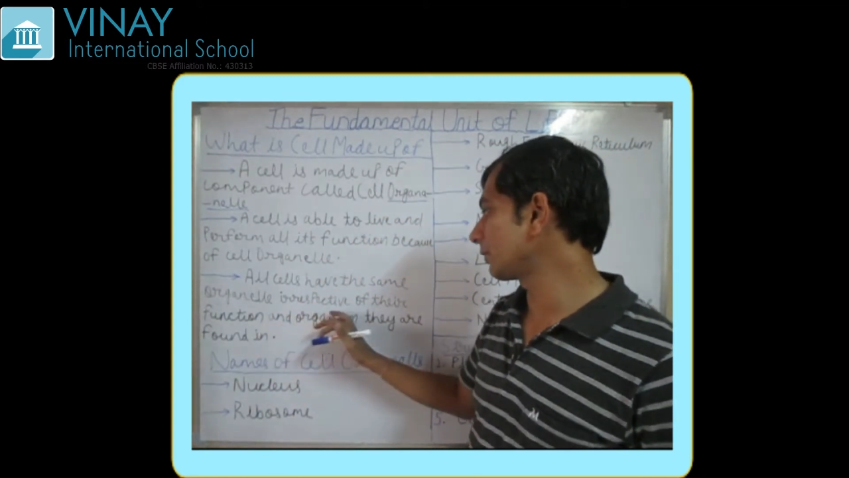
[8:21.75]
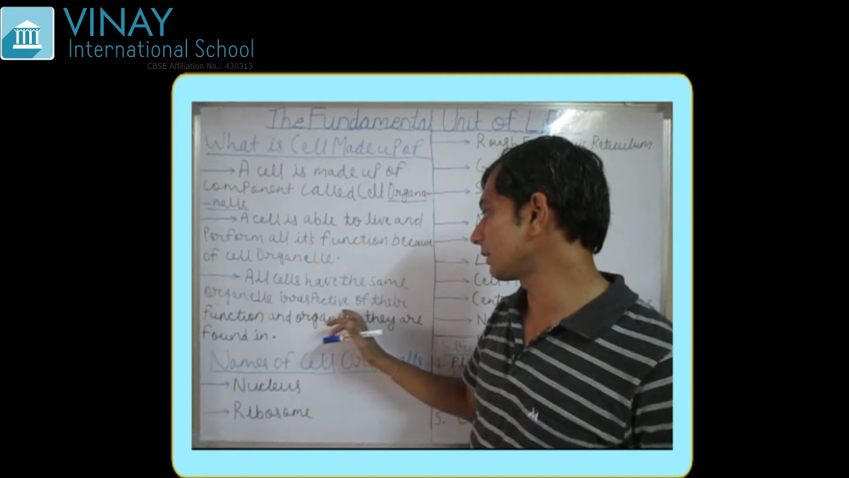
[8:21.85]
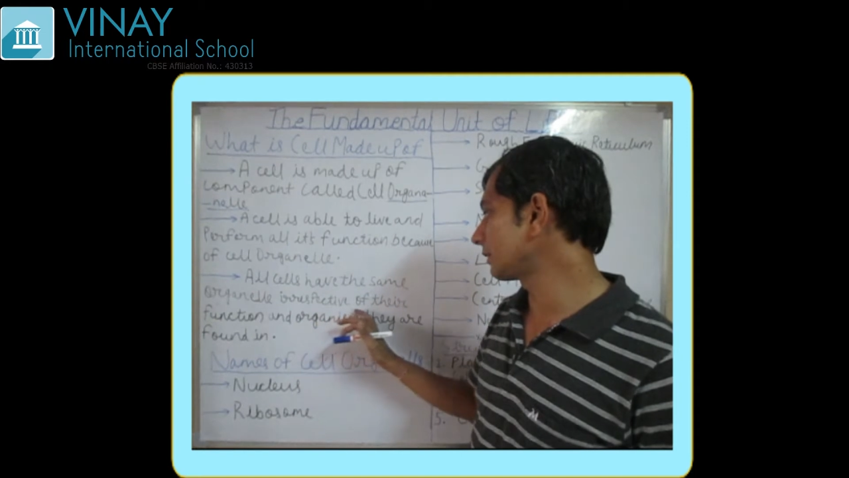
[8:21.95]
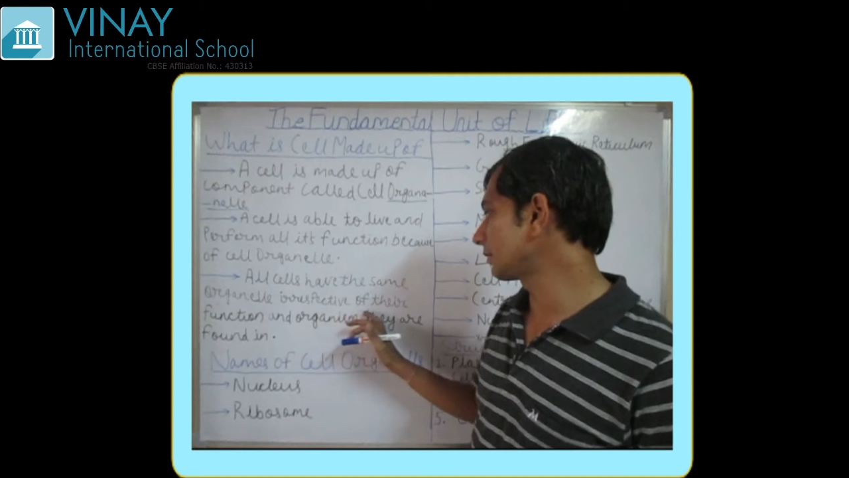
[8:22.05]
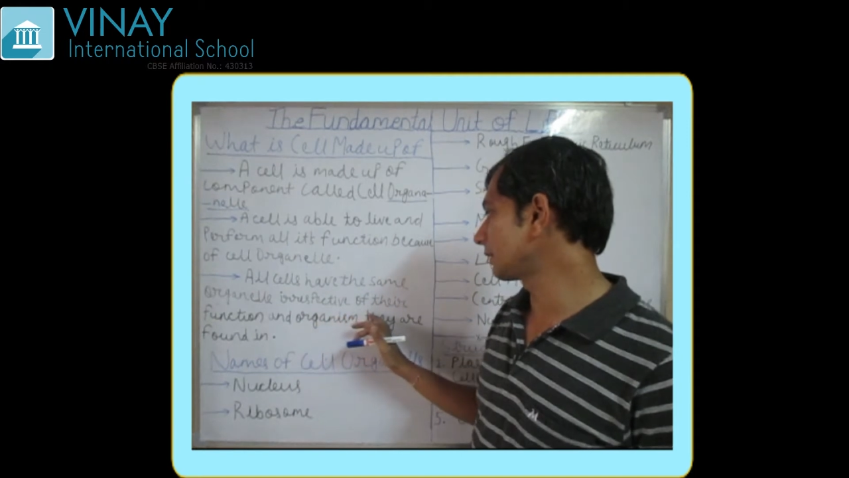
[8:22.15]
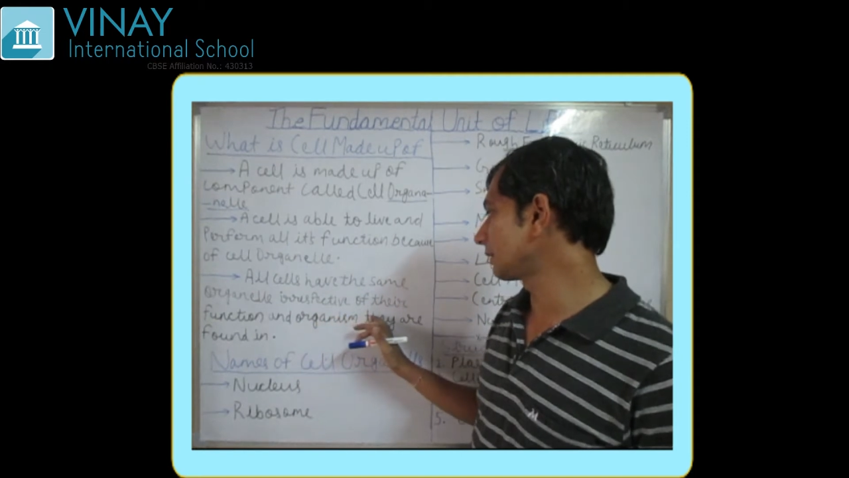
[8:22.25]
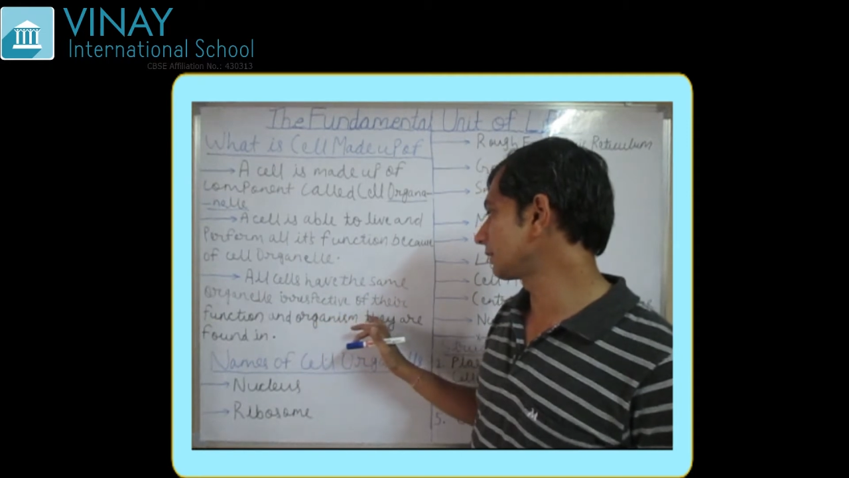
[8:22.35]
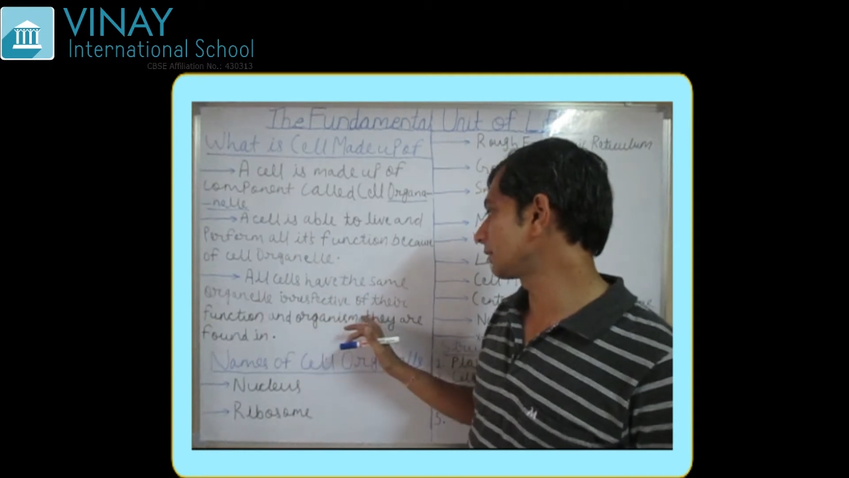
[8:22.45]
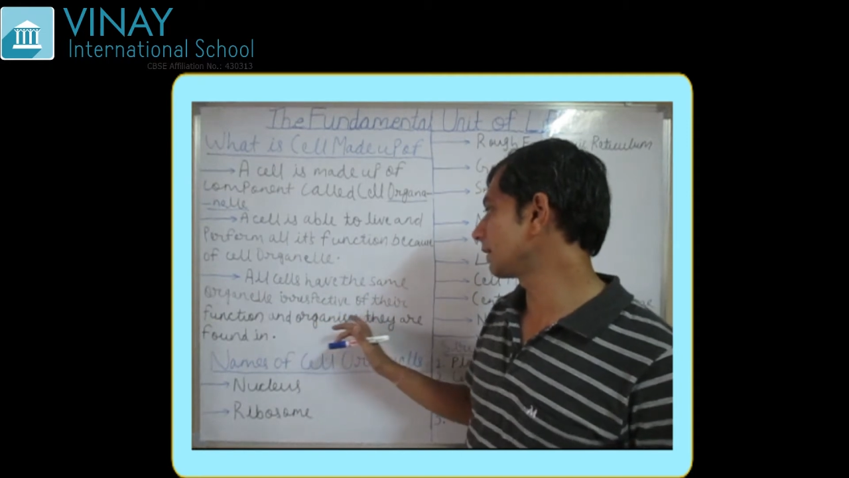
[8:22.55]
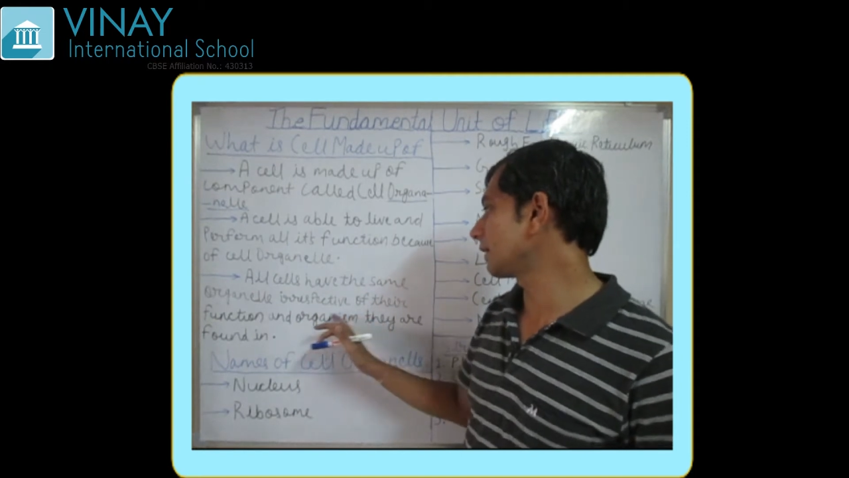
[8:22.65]

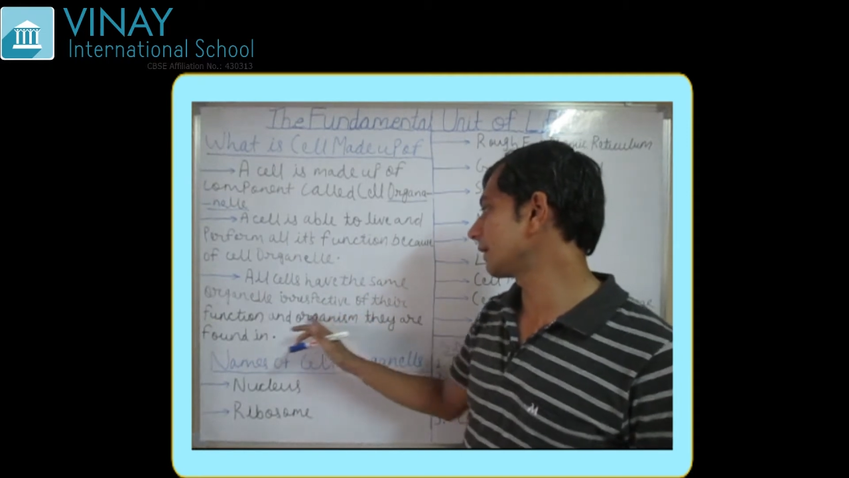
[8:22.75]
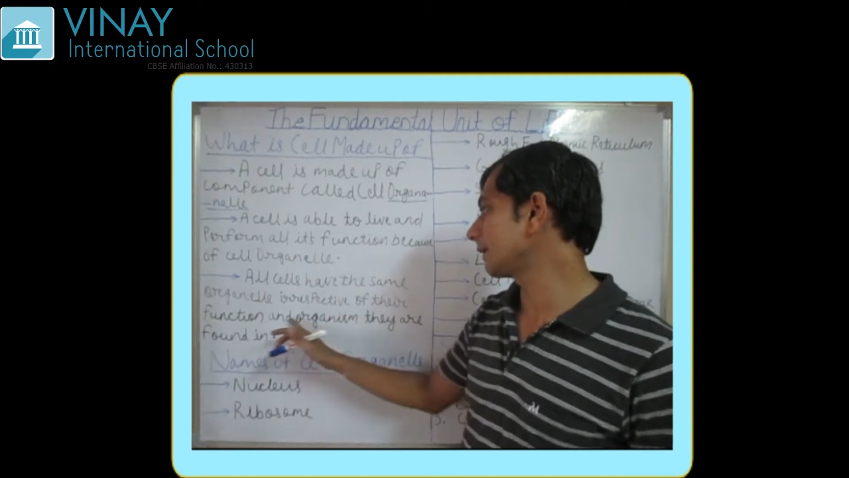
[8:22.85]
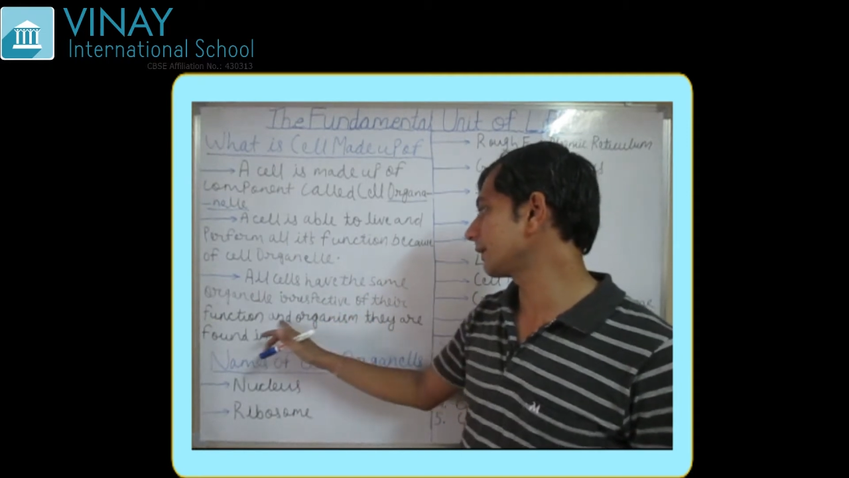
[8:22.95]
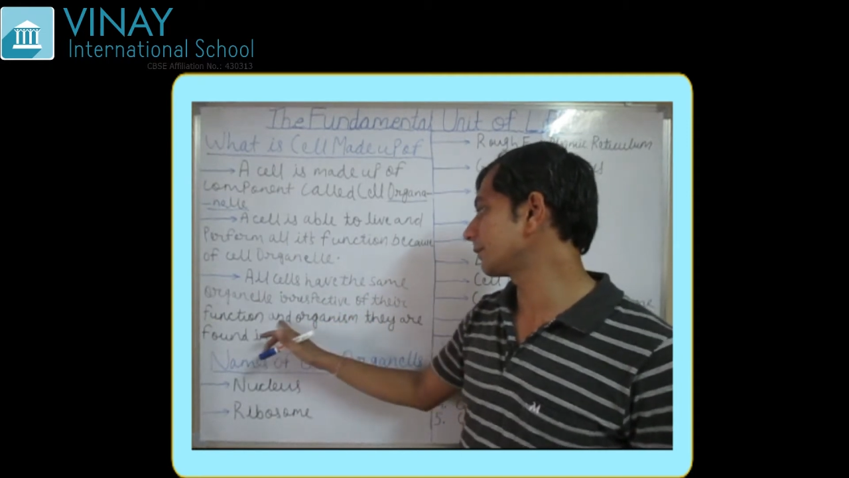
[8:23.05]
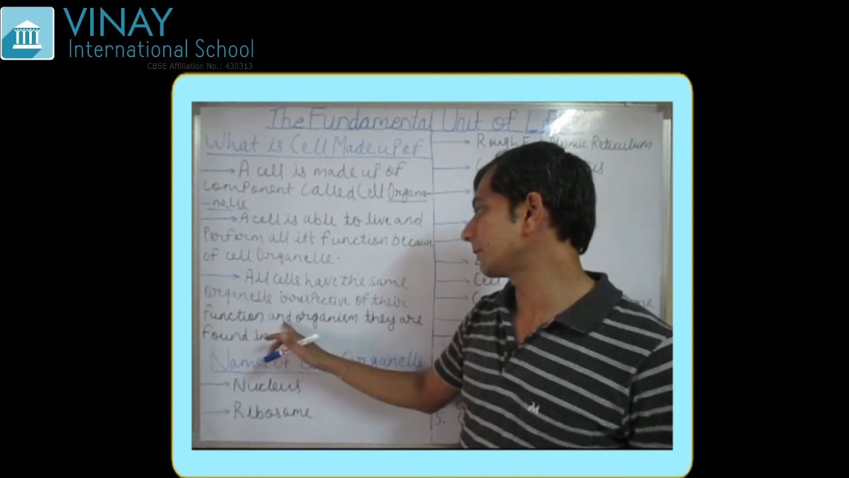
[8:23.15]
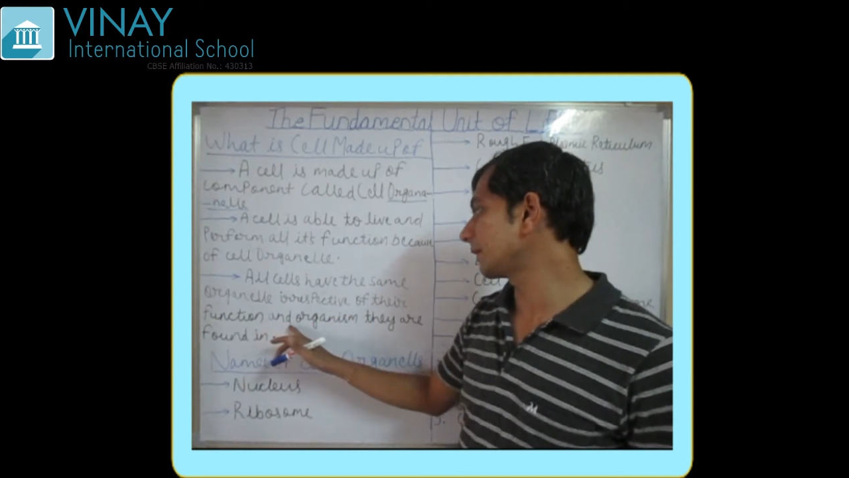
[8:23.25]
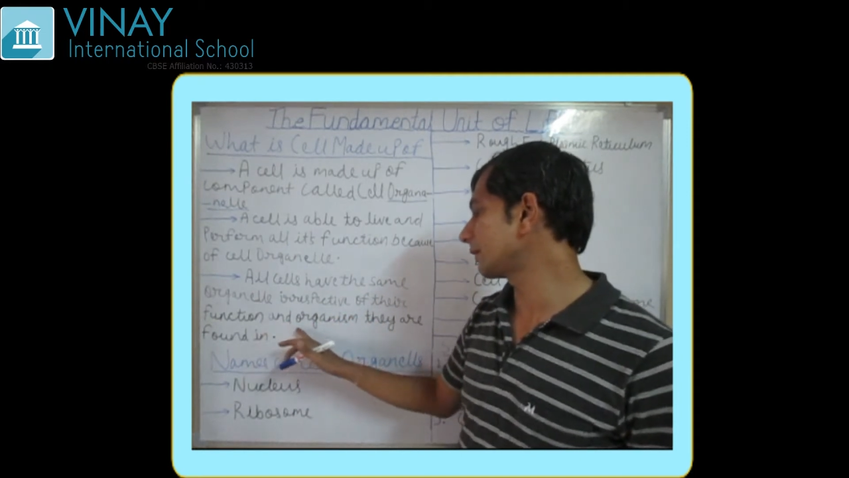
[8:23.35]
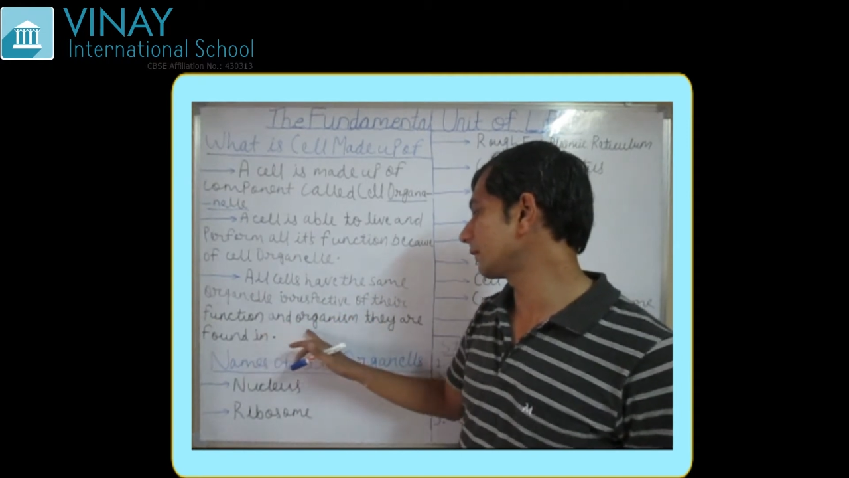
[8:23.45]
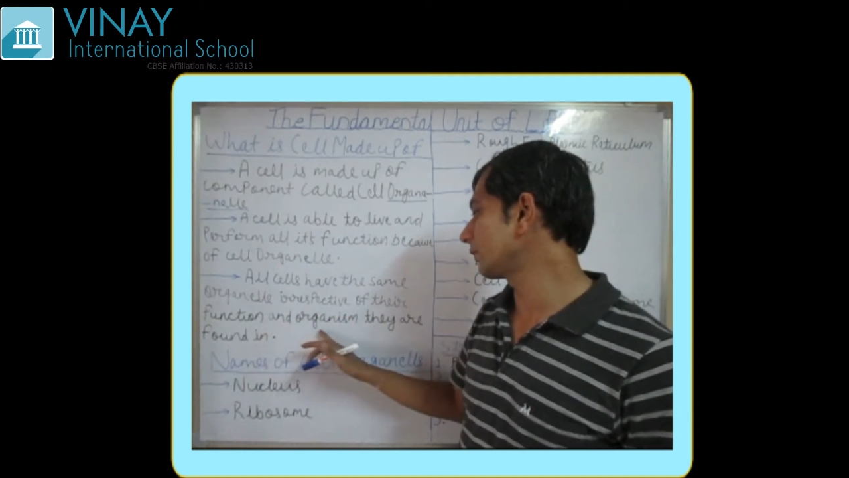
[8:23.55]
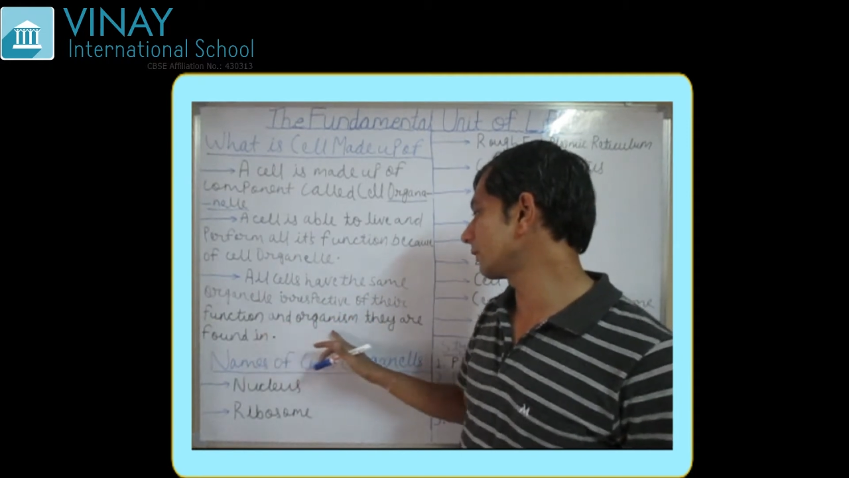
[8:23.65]
organelles
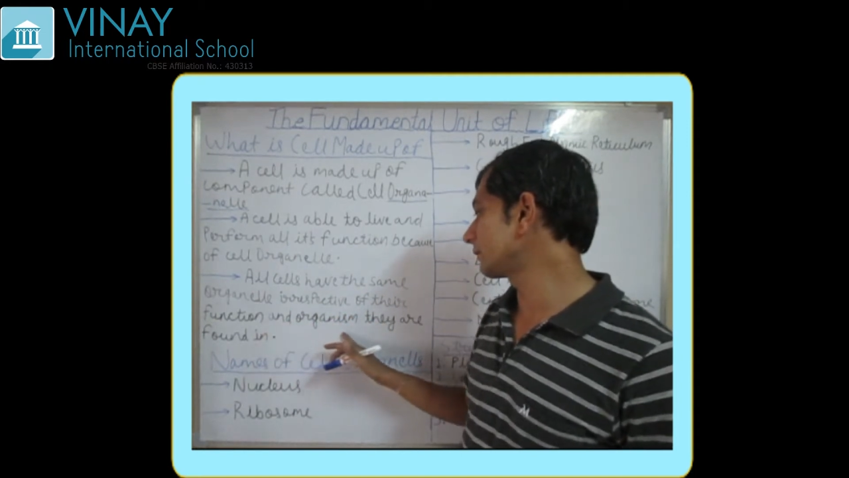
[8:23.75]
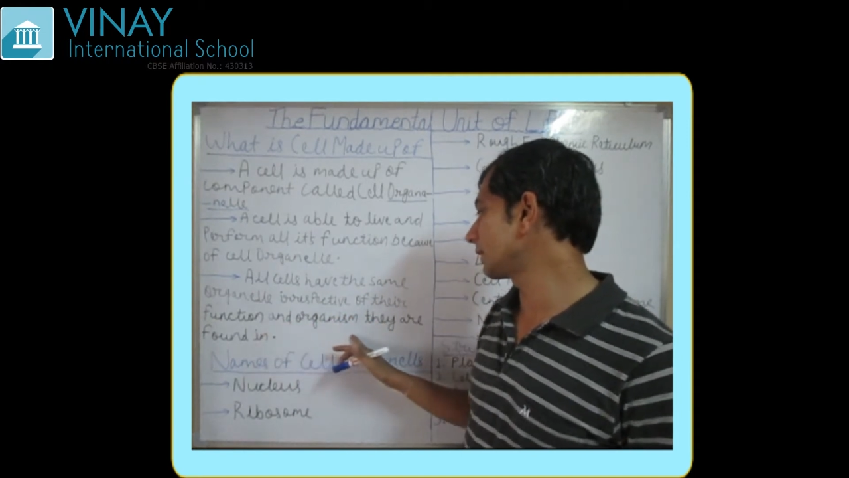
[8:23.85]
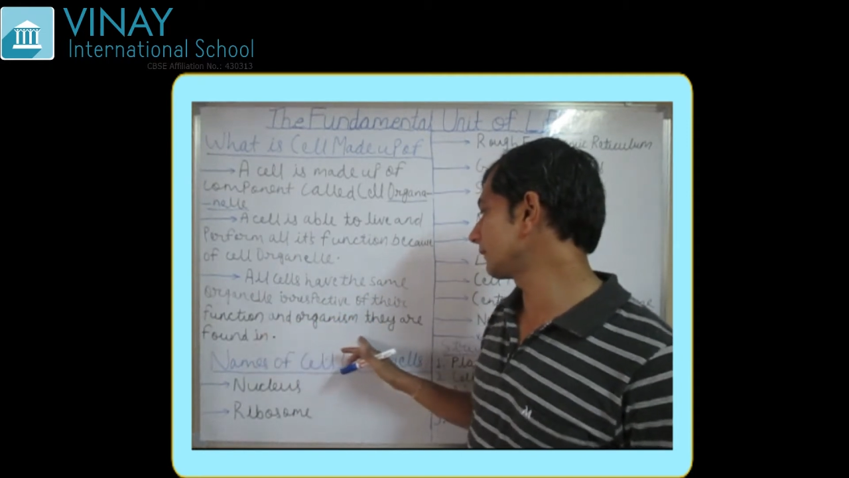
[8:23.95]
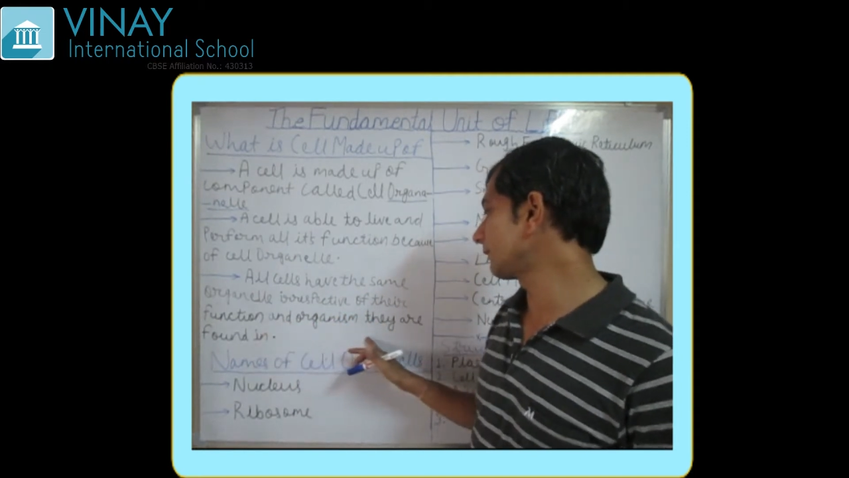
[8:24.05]
irrespective of their